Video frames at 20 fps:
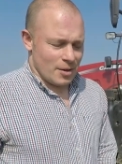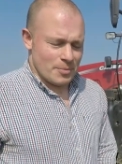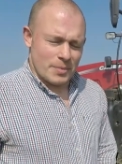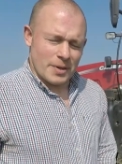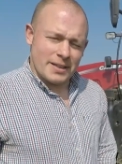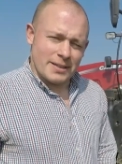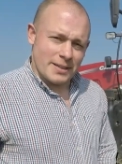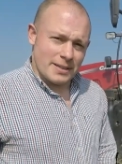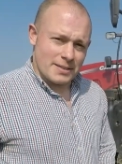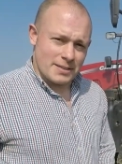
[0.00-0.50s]

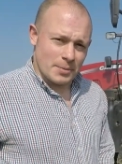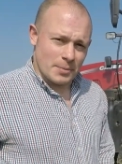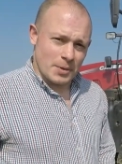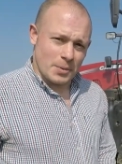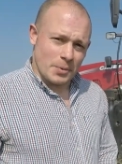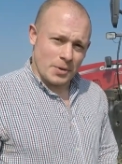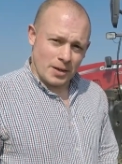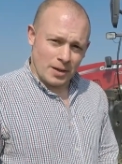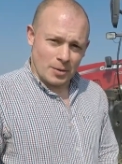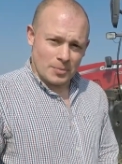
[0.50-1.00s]
and it's
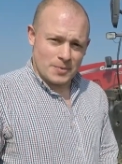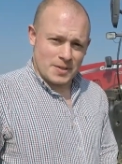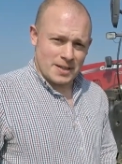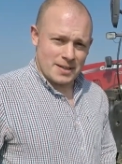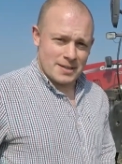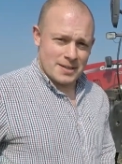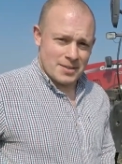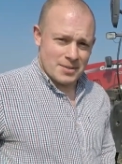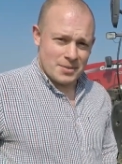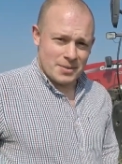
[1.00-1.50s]
something we'll
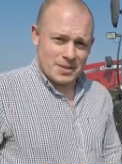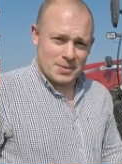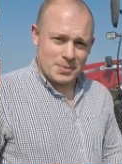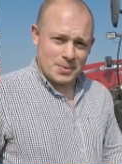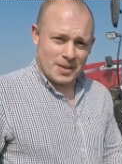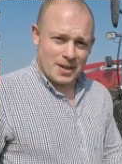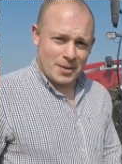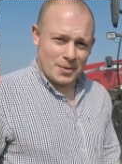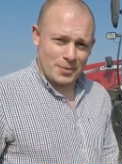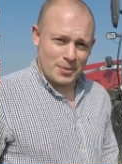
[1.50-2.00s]
update you as
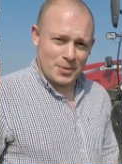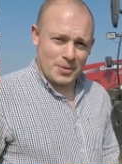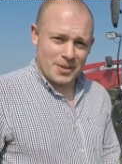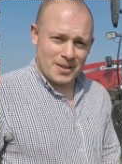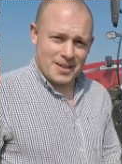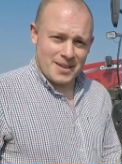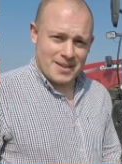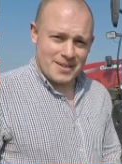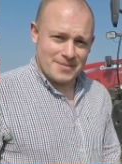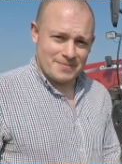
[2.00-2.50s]
we go through the
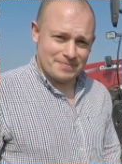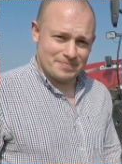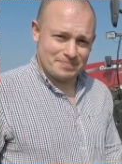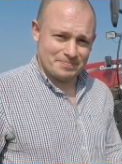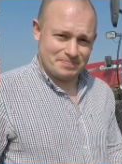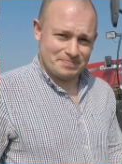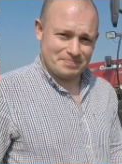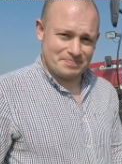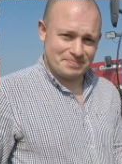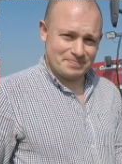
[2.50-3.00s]
year.